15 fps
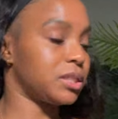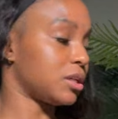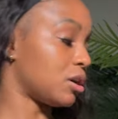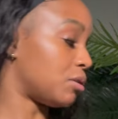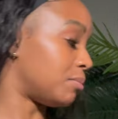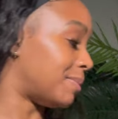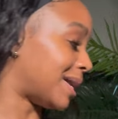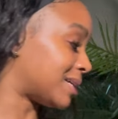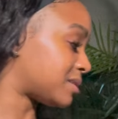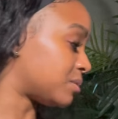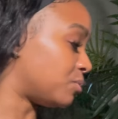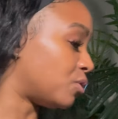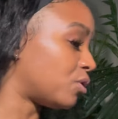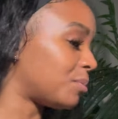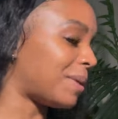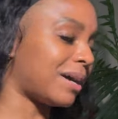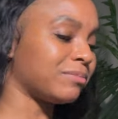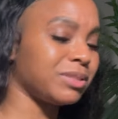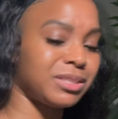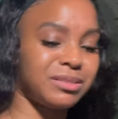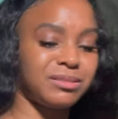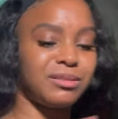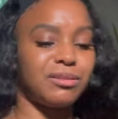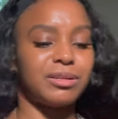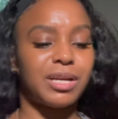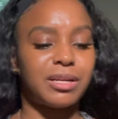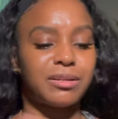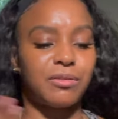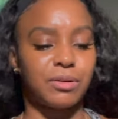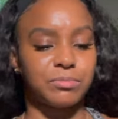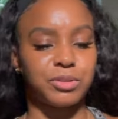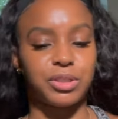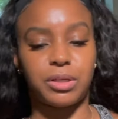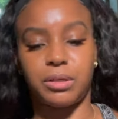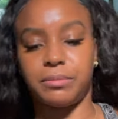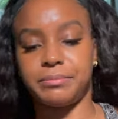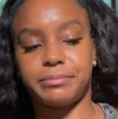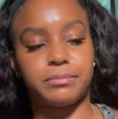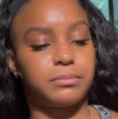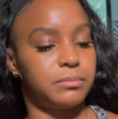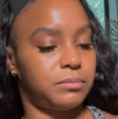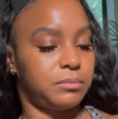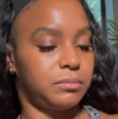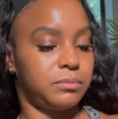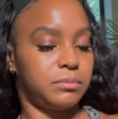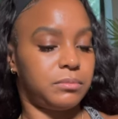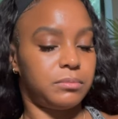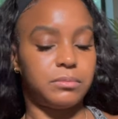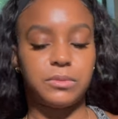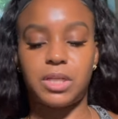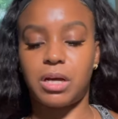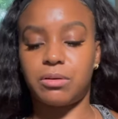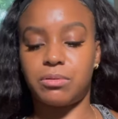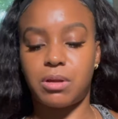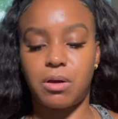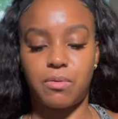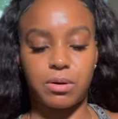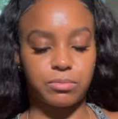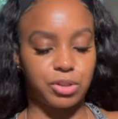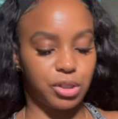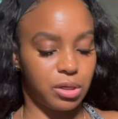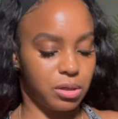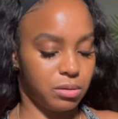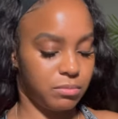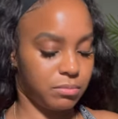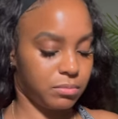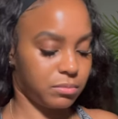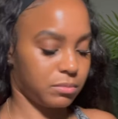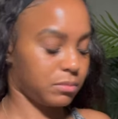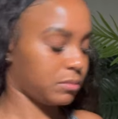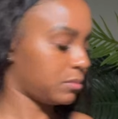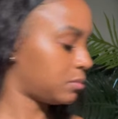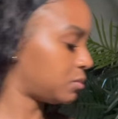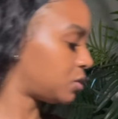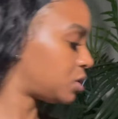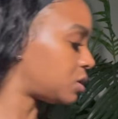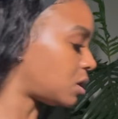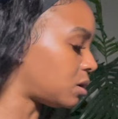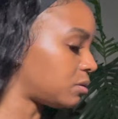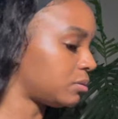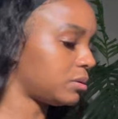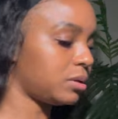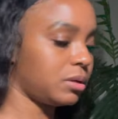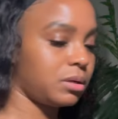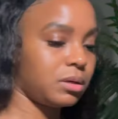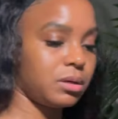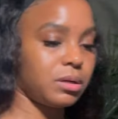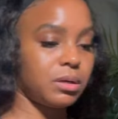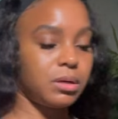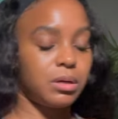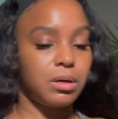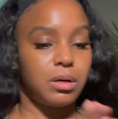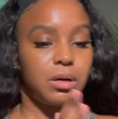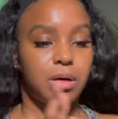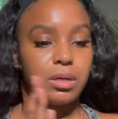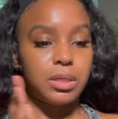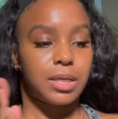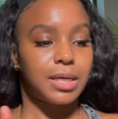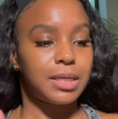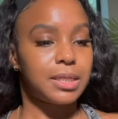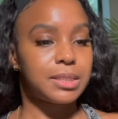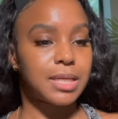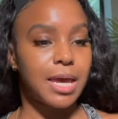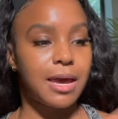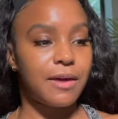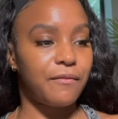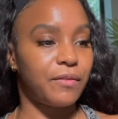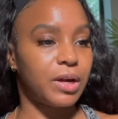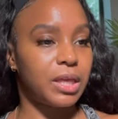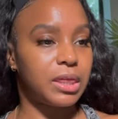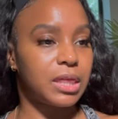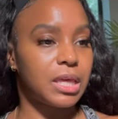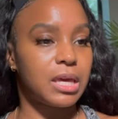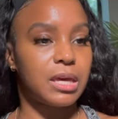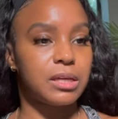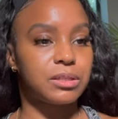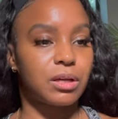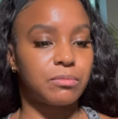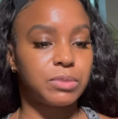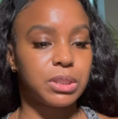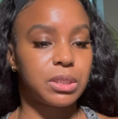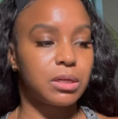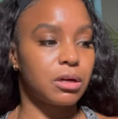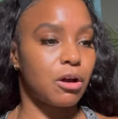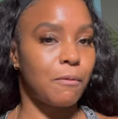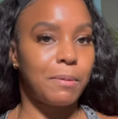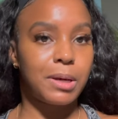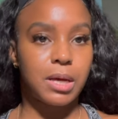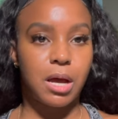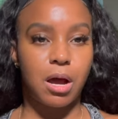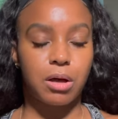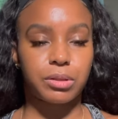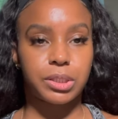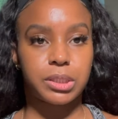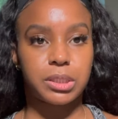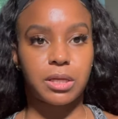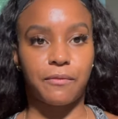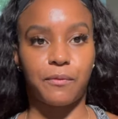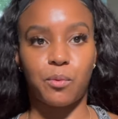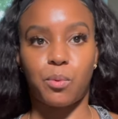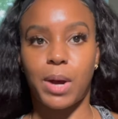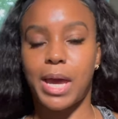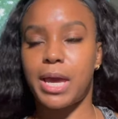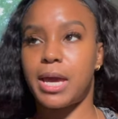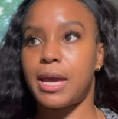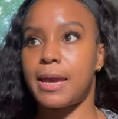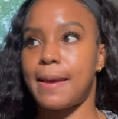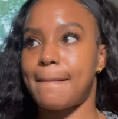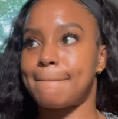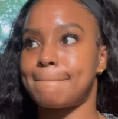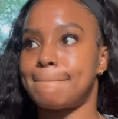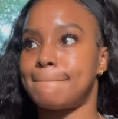to go buy some more, but I'm just, girl, y'all know I'm cheap. Y'all know I'm cheap. So, that is everything. So, I'm just going to go put all this stuff away.